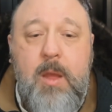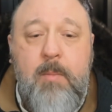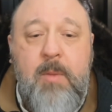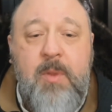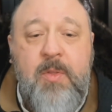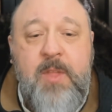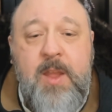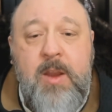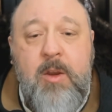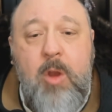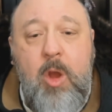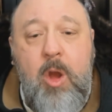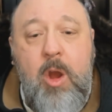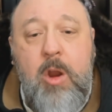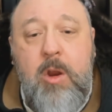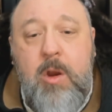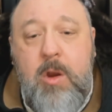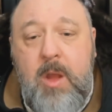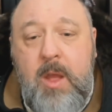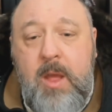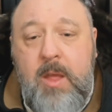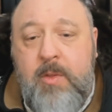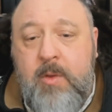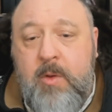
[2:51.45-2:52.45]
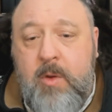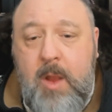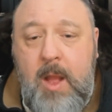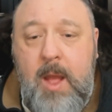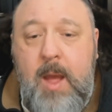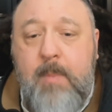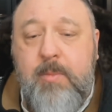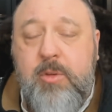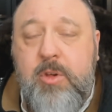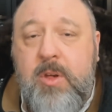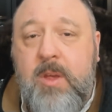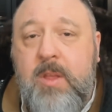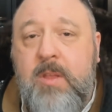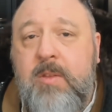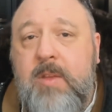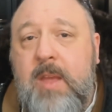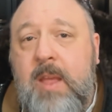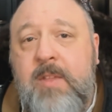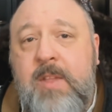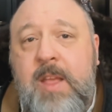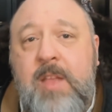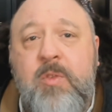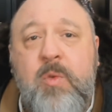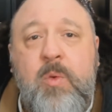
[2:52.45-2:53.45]
But there are other options,
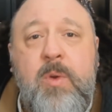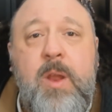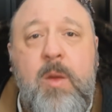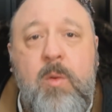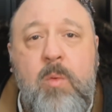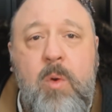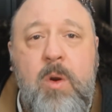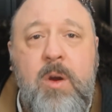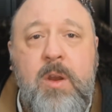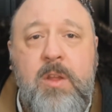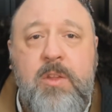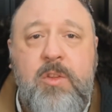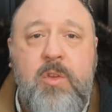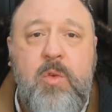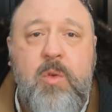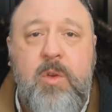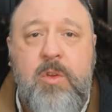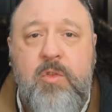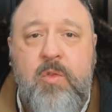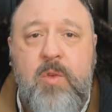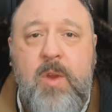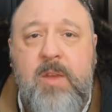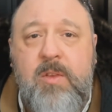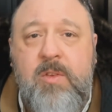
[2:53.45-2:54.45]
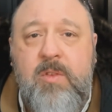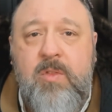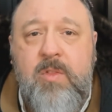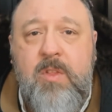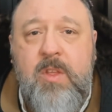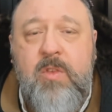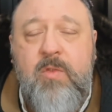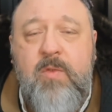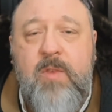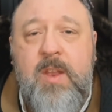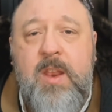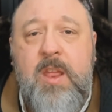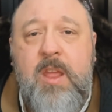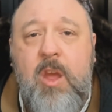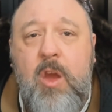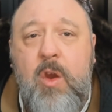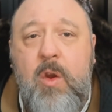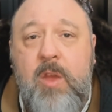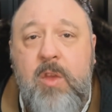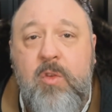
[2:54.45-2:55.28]
and that's what I wanted to address in this video,